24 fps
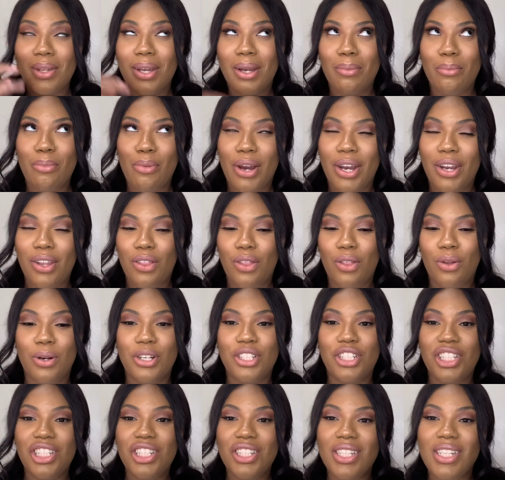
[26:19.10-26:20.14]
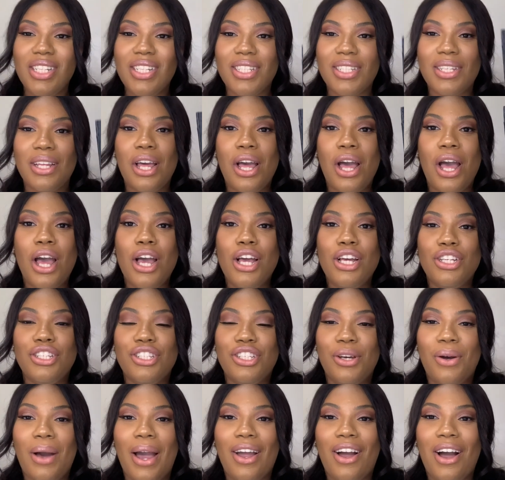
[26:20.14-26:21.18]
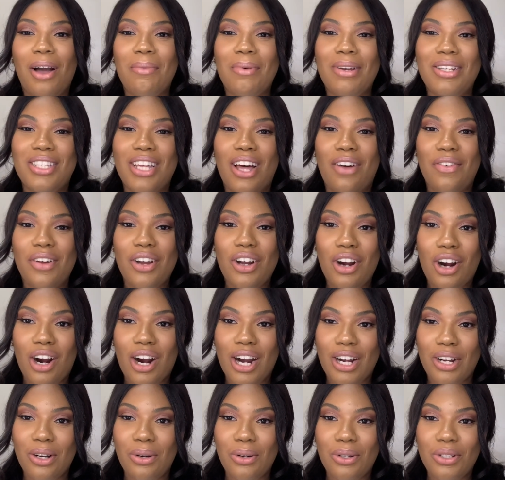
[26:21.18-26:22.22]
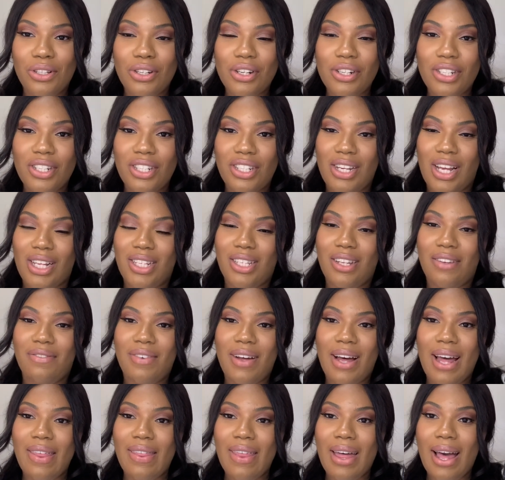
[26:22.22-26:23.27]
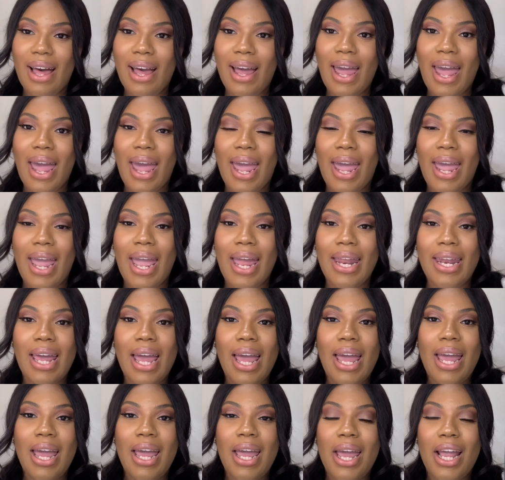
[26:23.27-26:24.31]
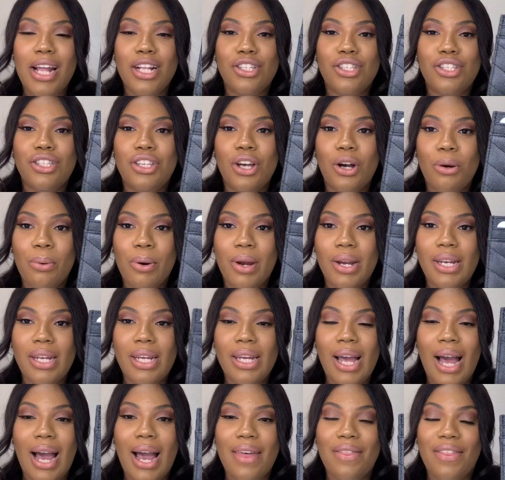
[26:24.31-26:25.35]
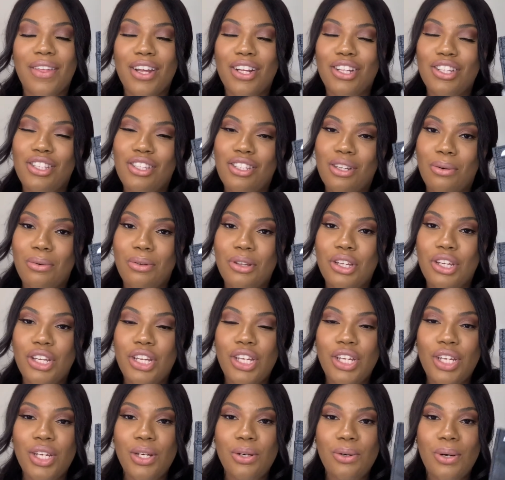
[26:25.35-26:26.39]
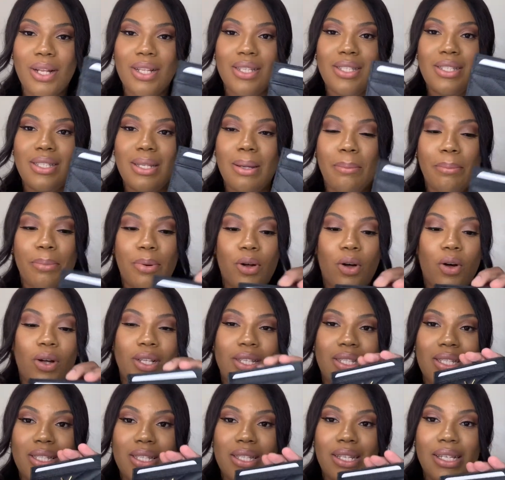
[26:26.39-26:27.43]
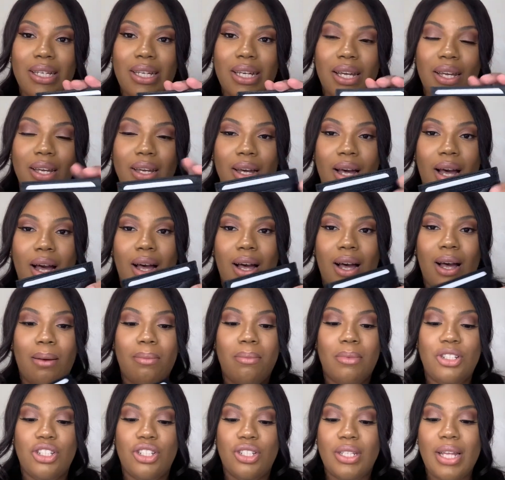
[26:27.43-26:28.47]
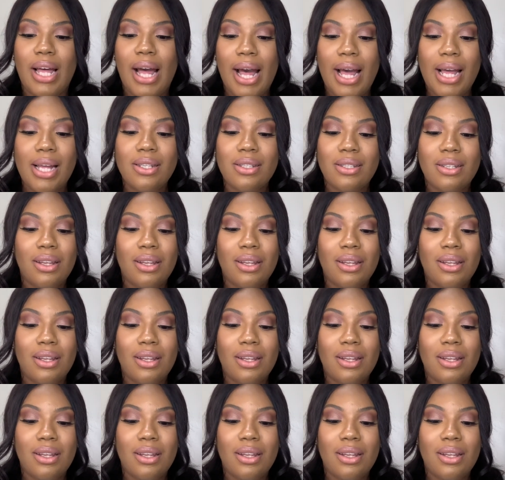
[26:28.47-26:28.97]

Pray to the Lord Jesus. So I got myself a card holder to justify that and it's so pretty. I think it's so cute and simple and sleek. Um, it just has,